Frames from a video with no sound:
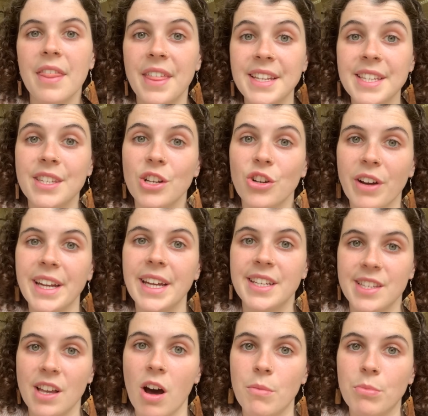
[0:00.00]
This is a great
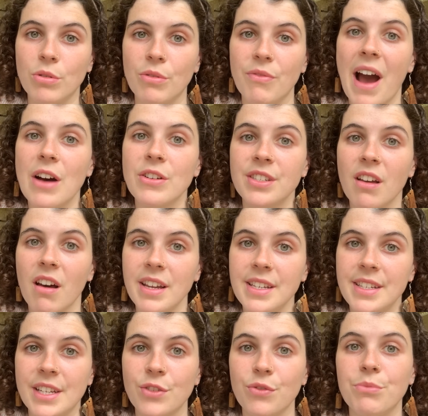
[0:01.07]
example of how
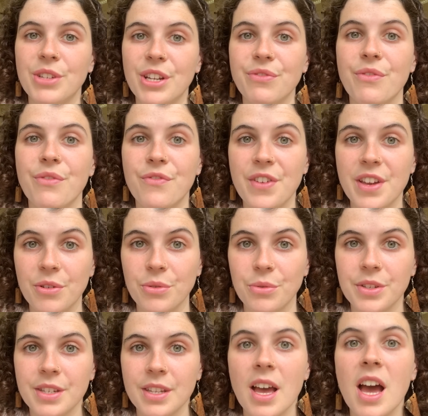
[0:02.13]
scientists from different
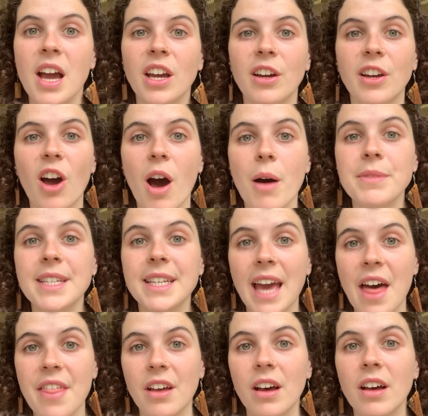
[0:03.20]
fields can come
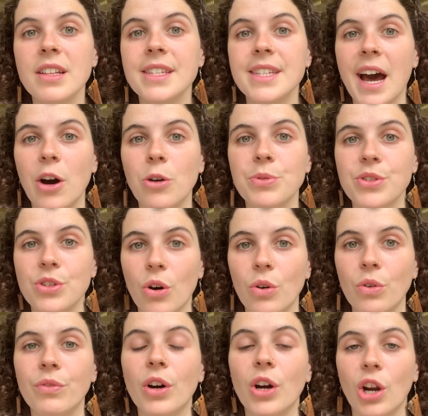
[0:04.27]
together to help
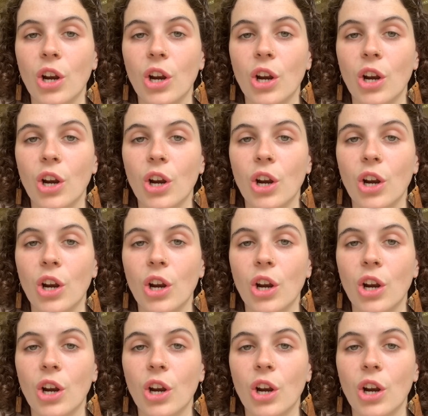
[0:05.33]
solve a